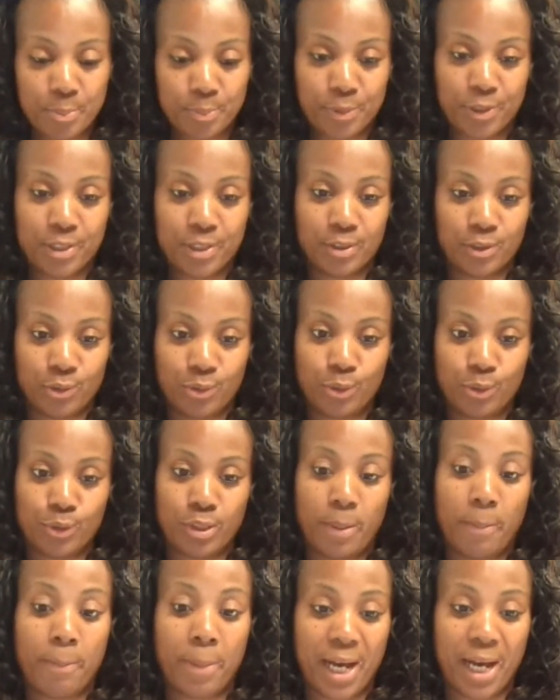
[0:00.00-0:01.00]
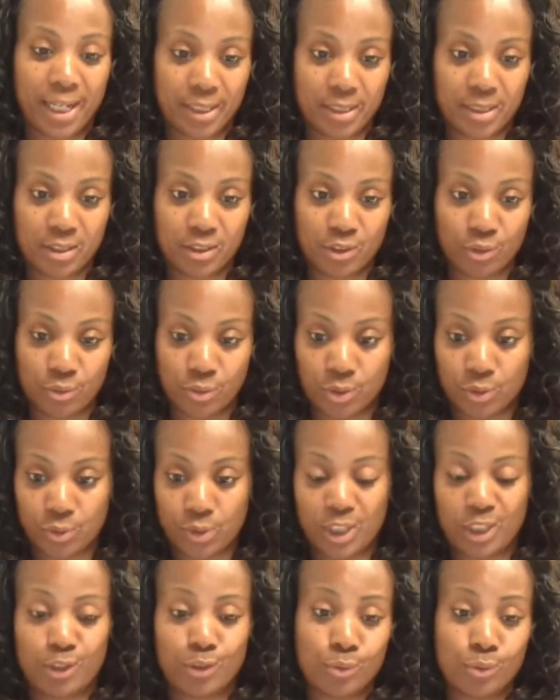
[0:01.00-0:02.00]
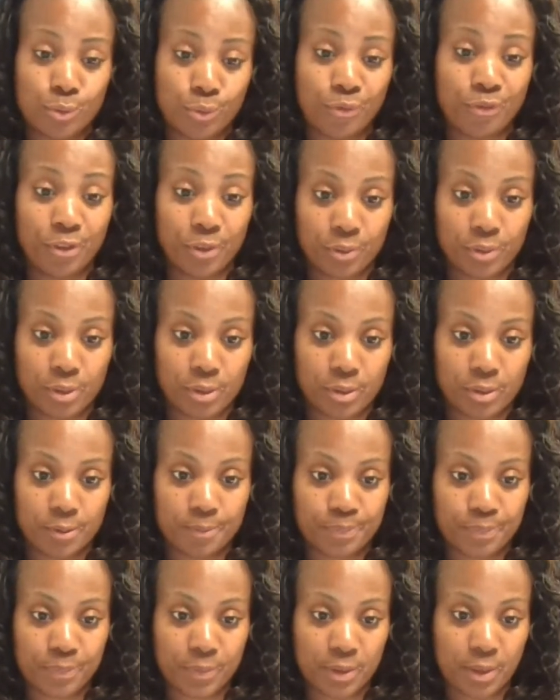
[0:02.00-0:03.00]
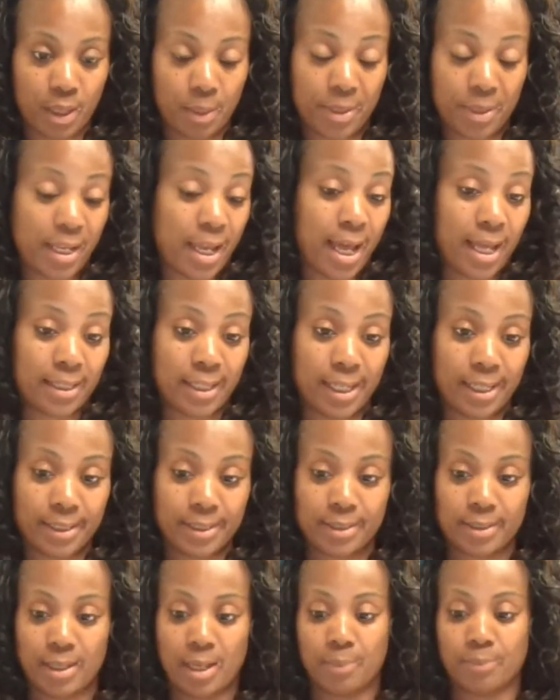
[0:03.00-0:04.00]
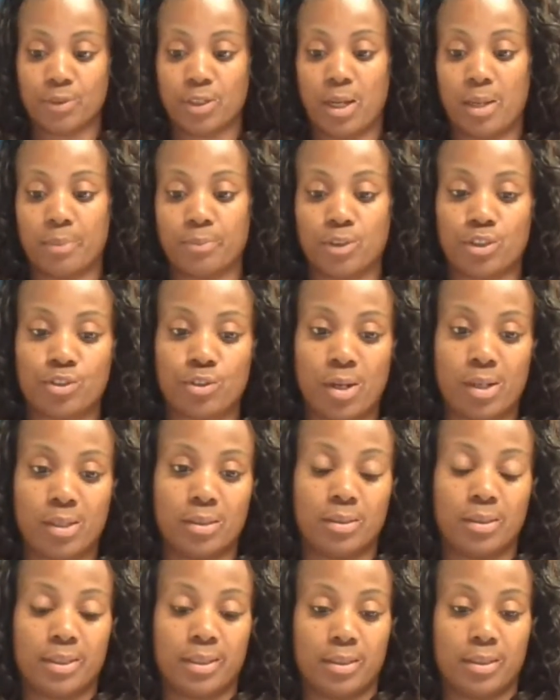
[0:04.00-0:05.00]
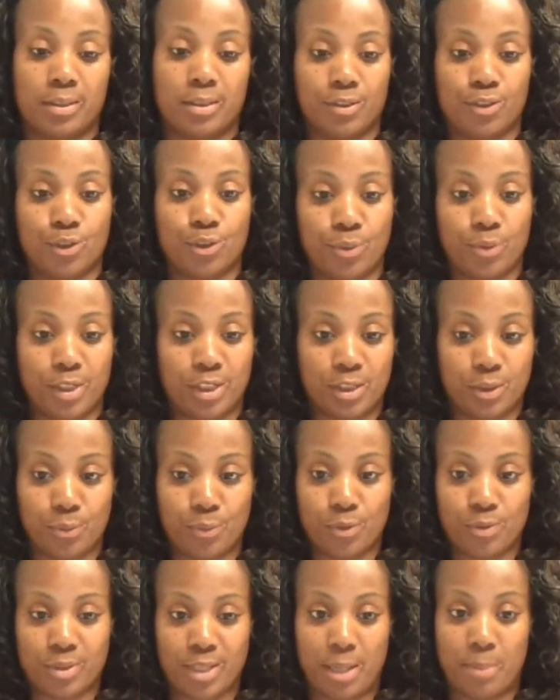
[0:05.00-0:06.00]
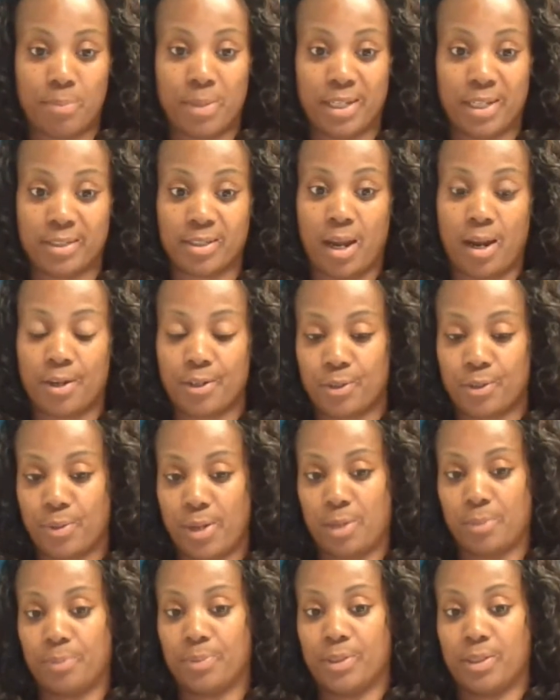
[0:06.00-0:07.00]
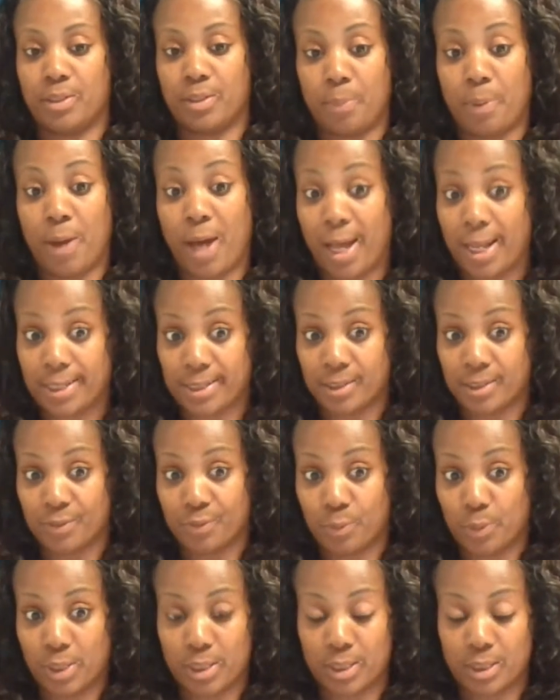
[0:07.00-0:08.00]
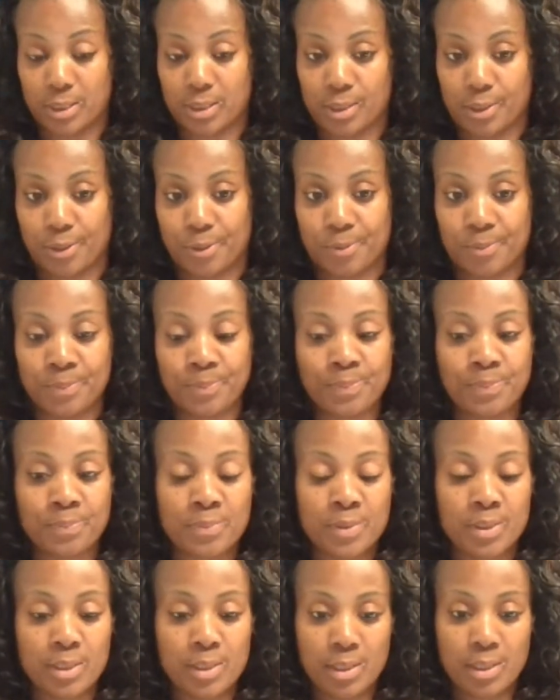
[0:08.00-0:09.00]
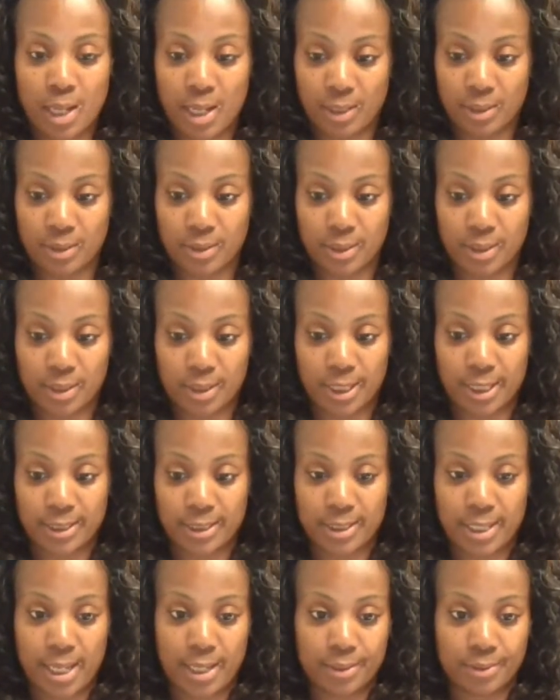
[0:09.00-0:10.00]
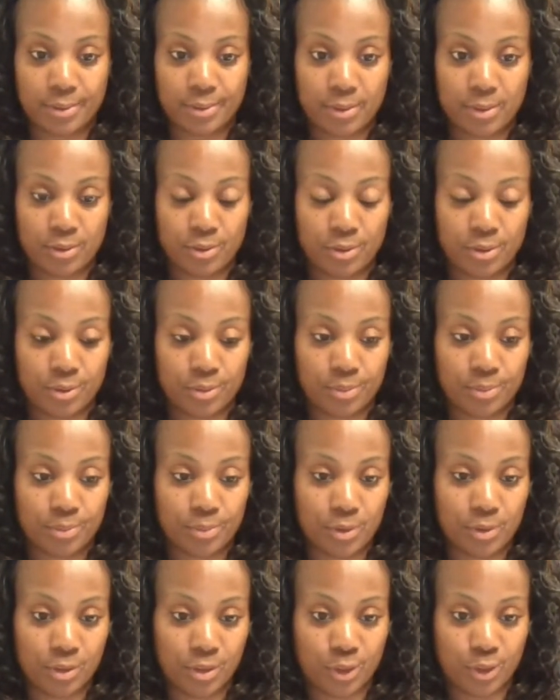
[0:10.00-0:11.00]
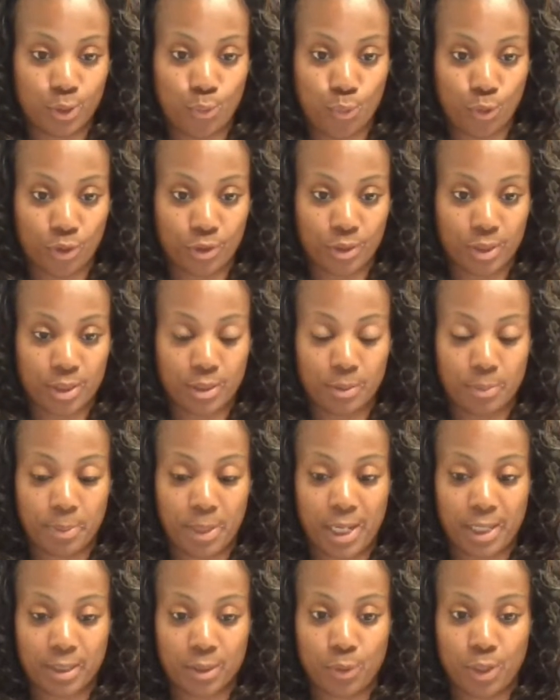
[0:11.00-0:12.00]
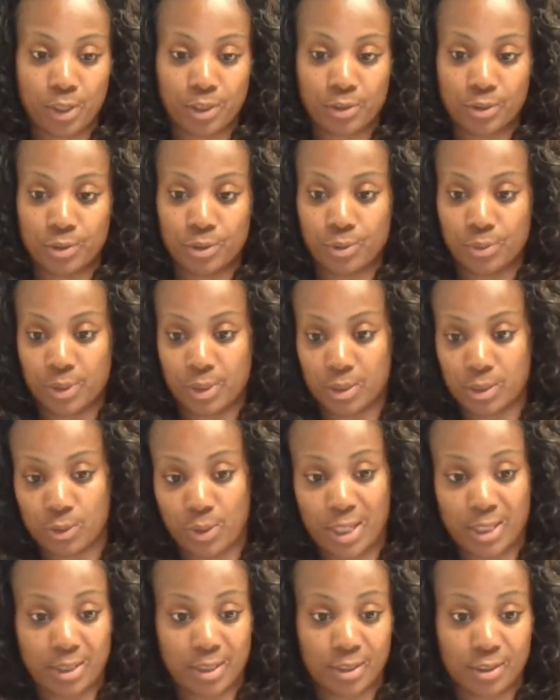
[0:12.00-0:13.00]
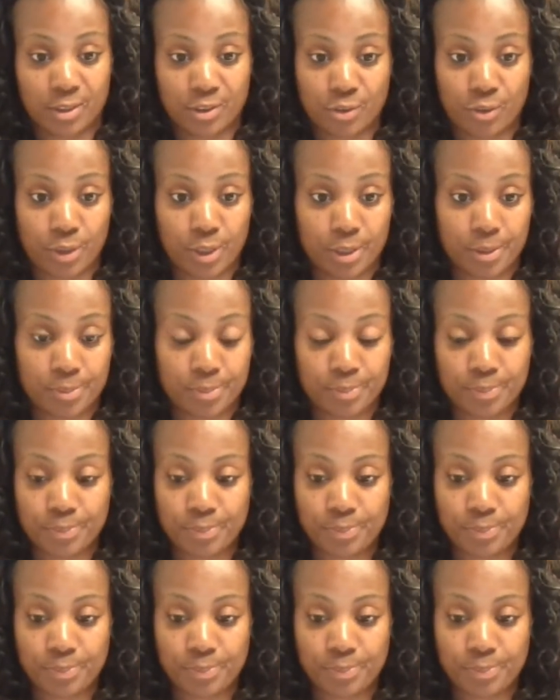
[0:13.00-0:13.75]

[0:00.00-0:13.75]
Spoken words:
But you know, your body gets used to it and you do feel good. I mean, I like it. I'm just trying to look at a situation that may tire you out, but in a positive way. So I look at it like that. You know, you're still working your body while you're doing it. So I think it's great.